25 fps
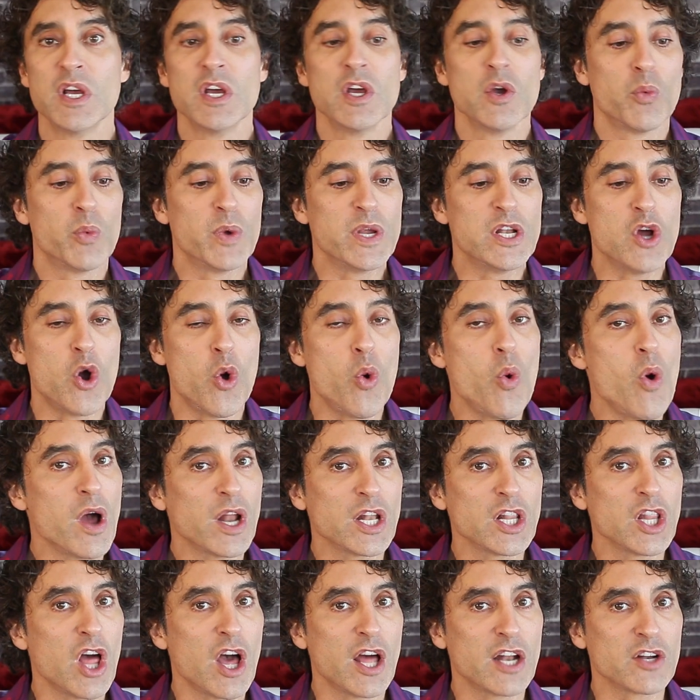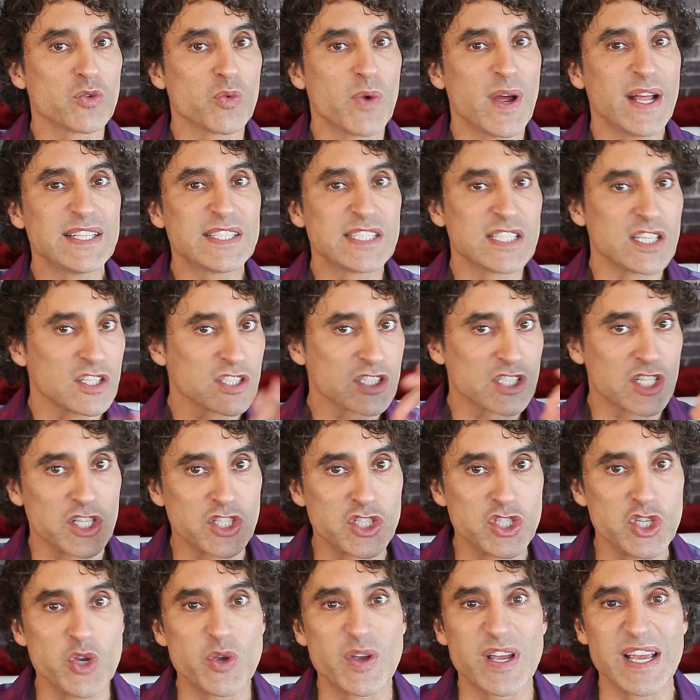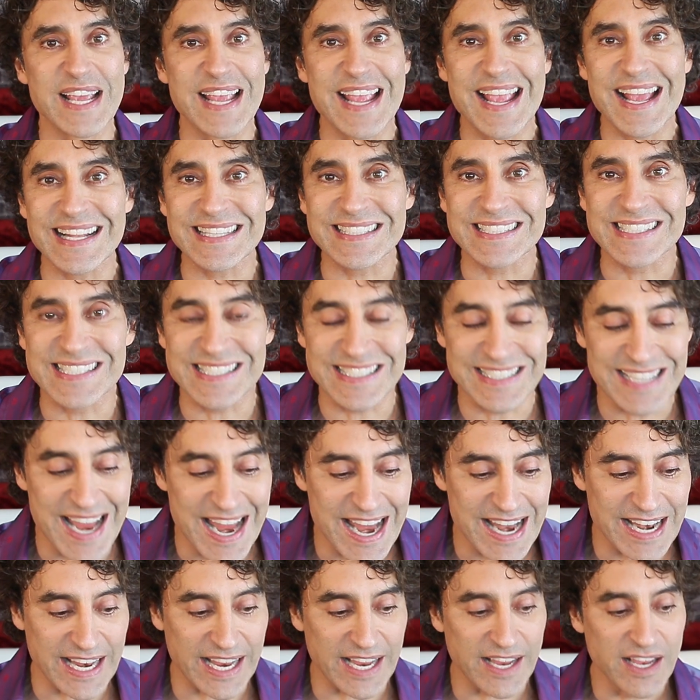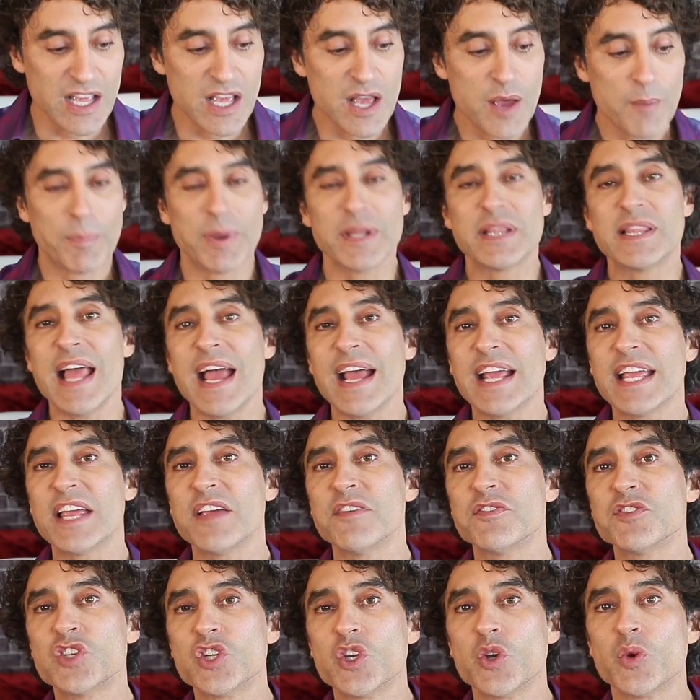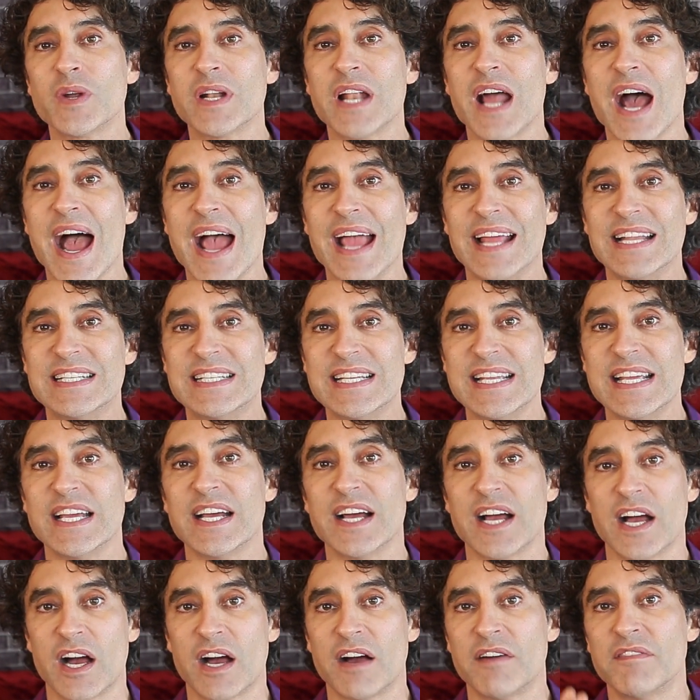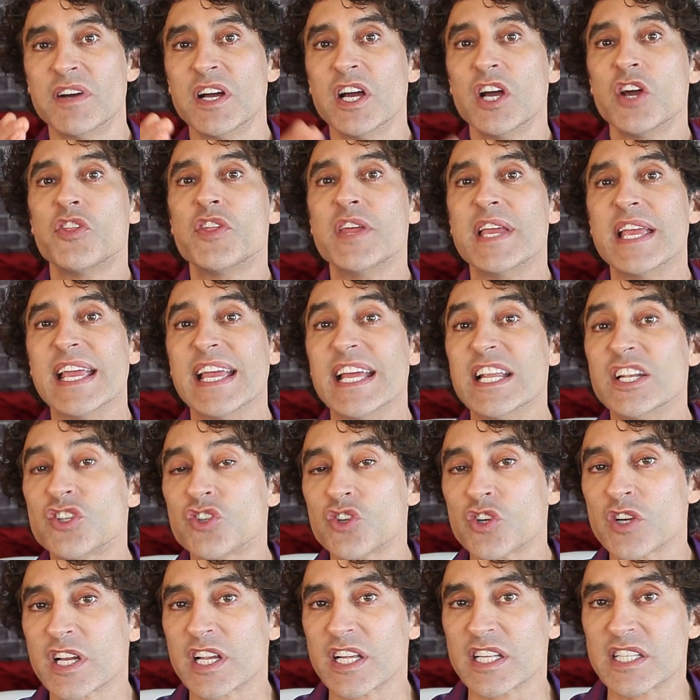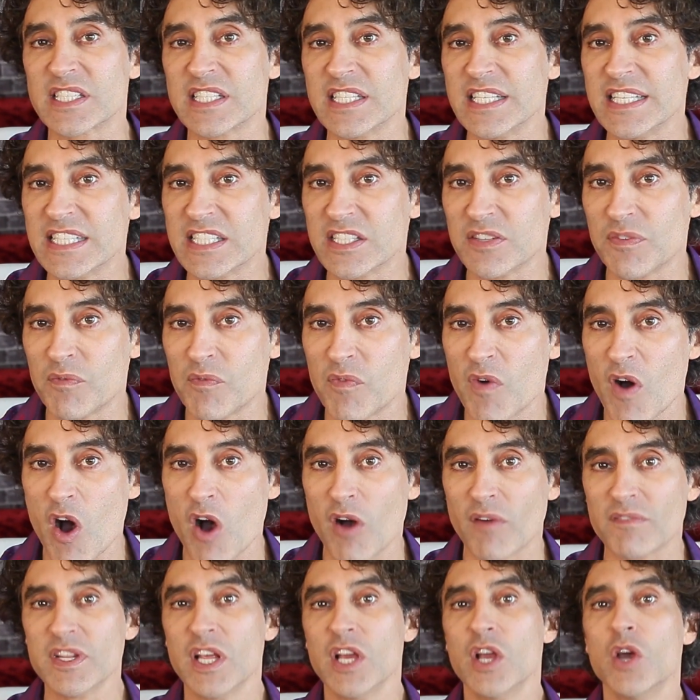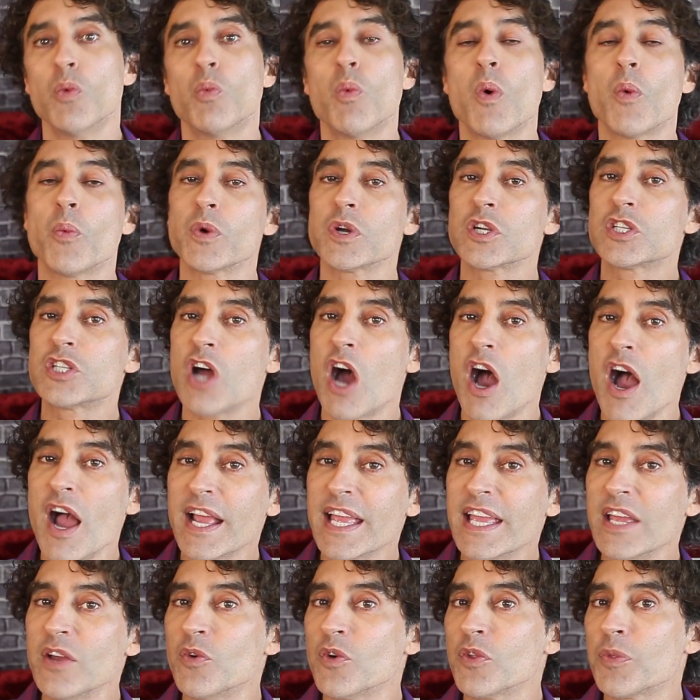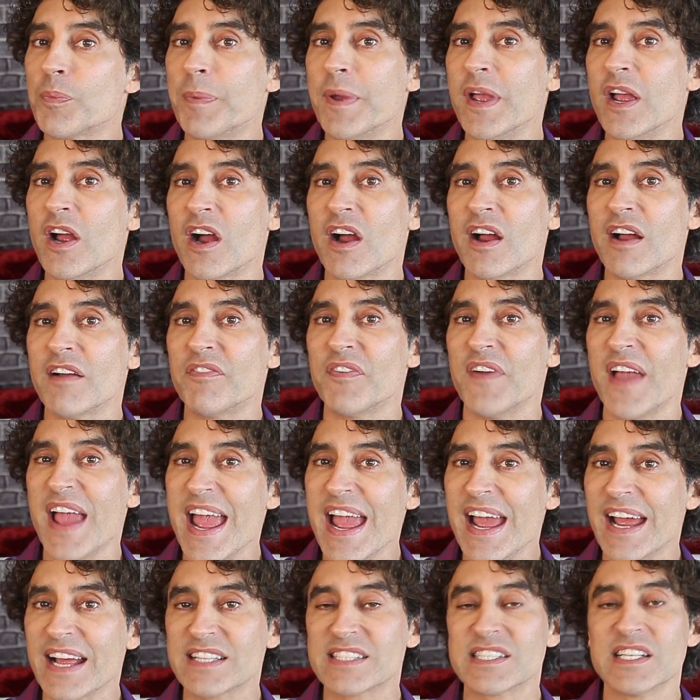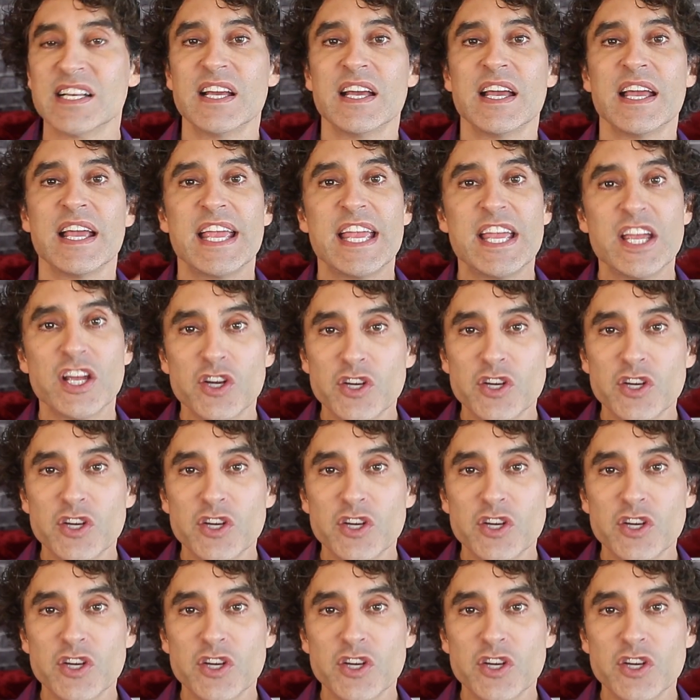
We don't want a lot of red cells because you can get staining, but that gives you an idea of the intricacies involved. When we're talking with P R F X, here